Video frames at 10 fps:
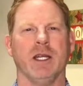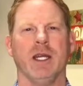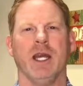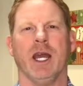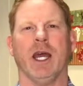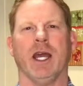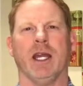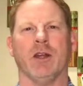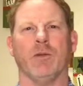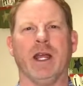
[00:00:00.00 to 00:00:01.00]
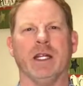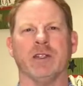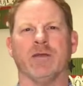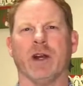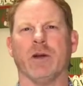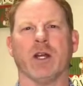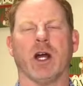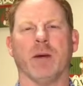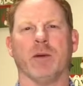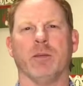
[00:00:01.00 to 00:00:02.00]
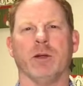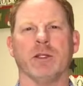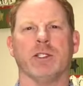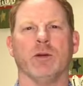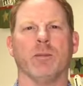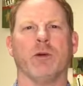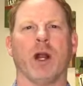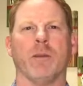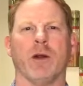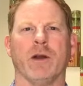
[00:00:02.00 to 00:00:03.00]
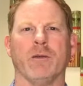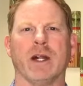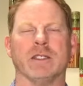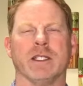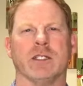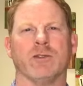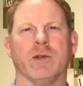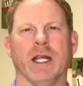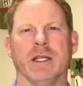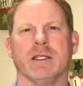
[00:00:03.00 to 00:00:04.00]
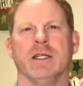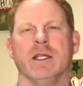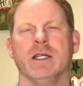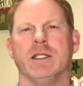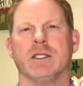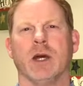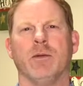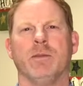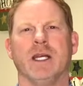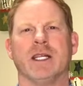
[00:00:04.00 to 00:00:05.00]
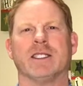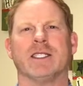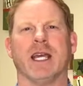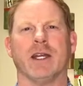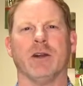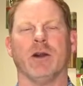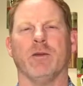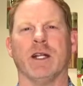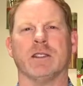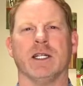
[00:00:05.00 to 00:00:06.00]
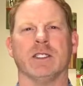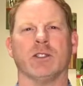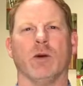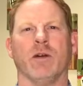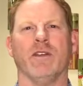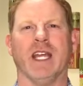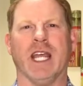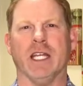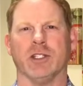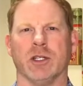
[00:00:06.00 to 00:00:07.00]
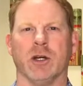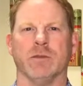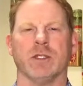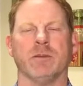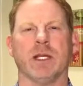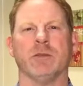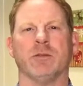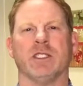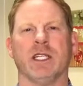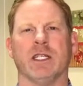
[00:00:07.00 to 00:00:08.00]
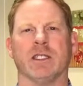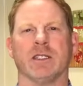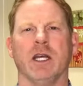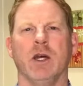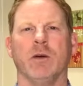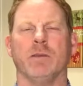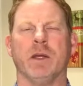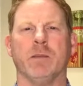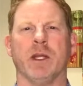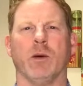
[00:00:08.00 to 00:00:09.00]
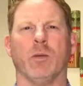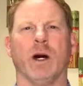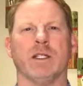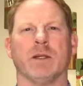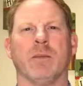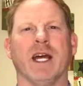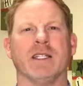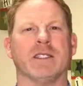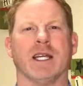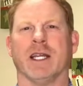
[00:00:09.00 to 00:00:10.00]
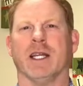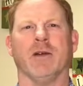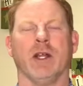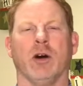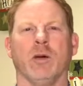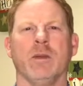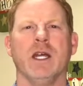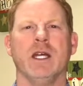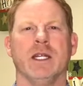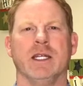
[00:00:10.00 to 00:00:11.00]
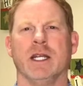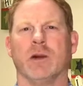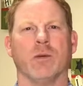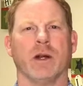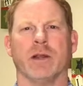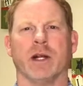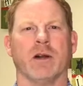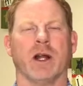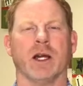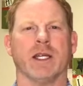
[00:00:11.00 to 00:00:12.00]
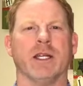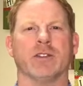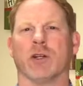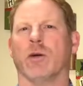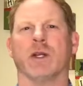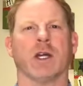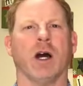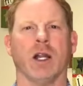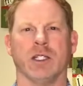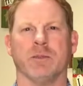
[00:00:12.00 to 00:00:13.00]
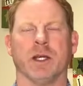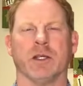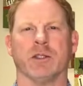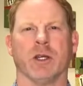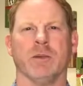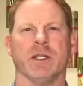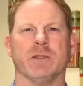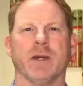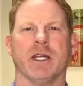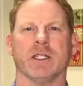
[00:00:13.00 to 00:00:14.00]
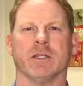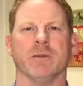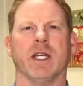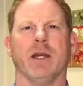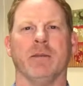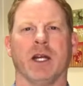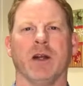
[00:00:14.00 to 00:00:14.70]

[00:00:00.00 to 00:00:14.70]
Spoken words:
and the rate is very comparable to a primary residence rate. So that would be a secondary residence or vacation home. Sometimes we see this with people that want to buy a secondary home near where their kids are going to college because they're going to be spending some time there.